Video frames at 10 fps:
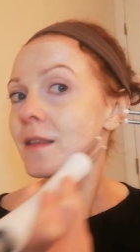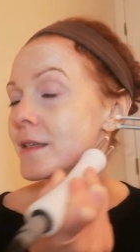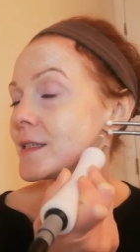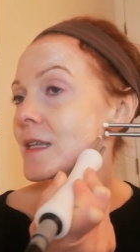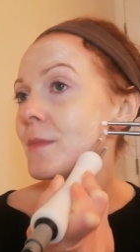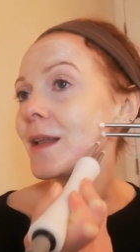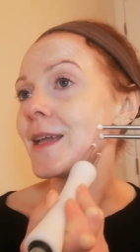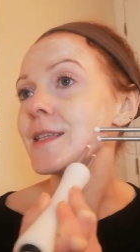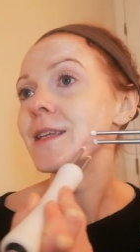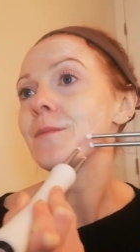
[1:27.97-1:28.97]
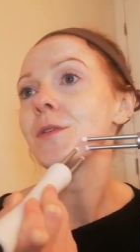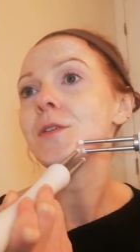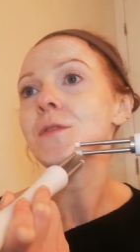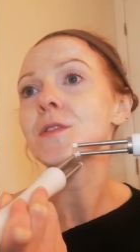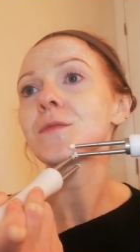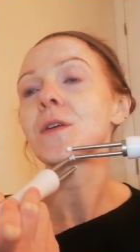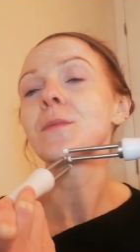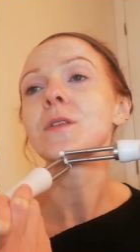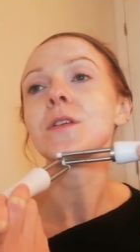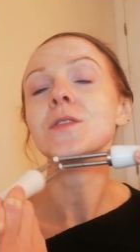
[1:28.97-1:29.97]
the stimulating moves
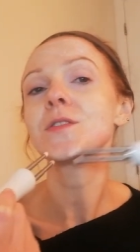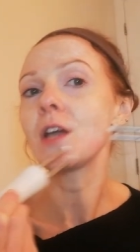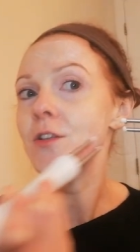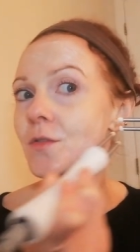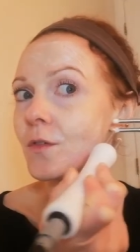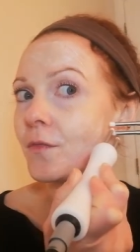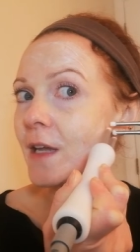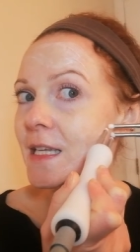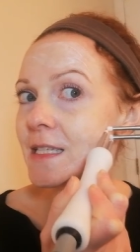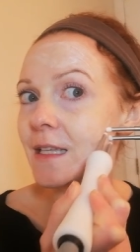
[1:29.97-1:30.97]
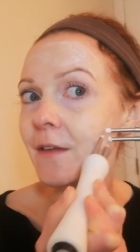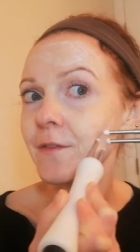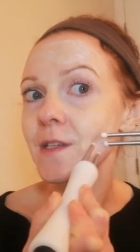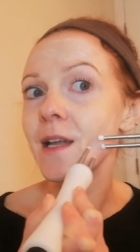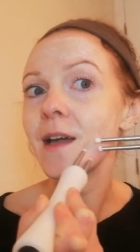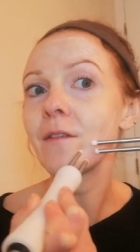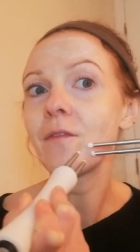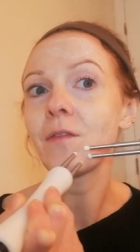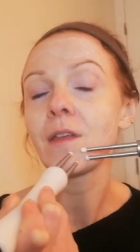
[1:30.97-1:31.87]
from the non-surgical facelift to have